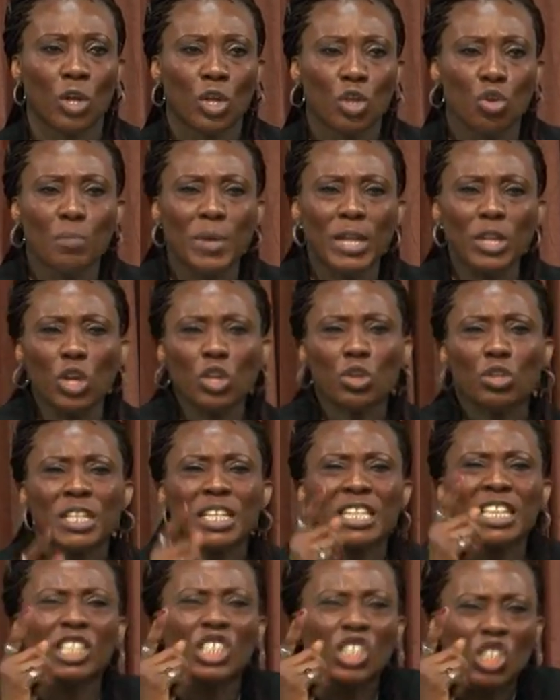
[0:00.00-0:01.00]
You may know you
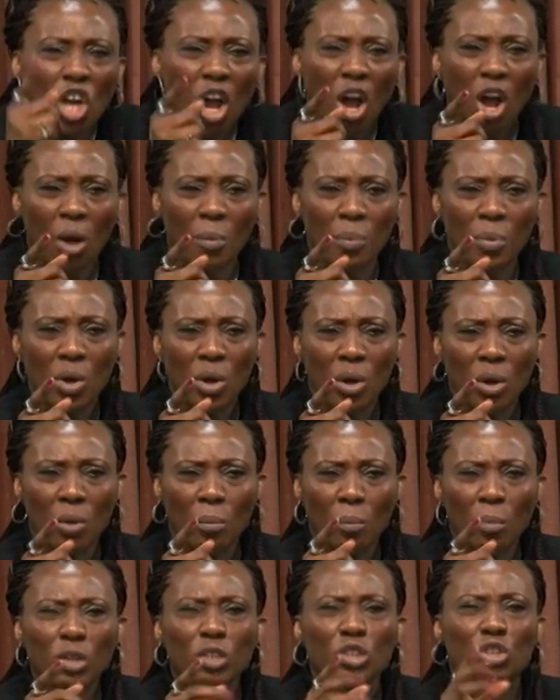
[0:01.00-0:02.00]
need a job,
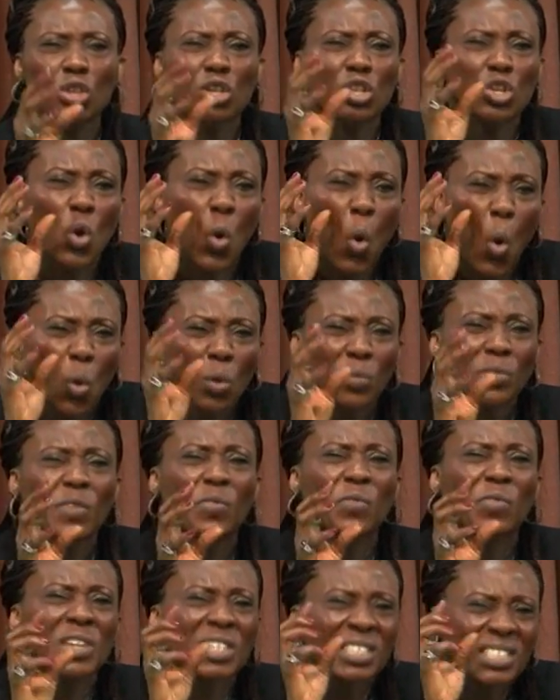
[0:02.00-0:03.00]
but you don't know all the
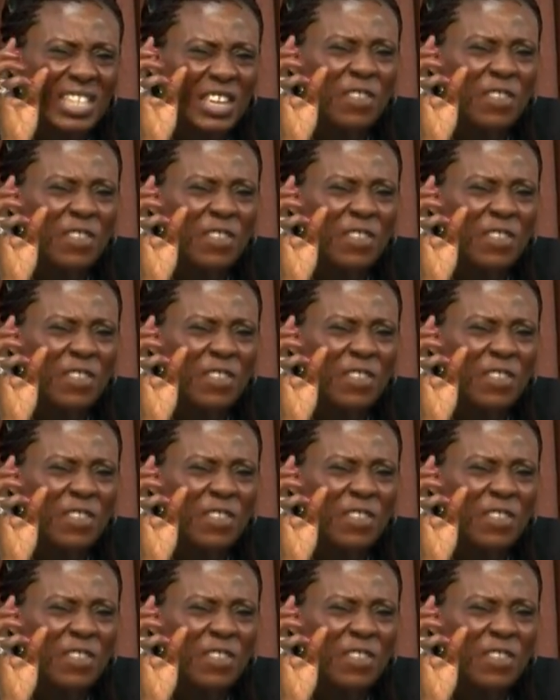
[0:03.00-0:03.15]
things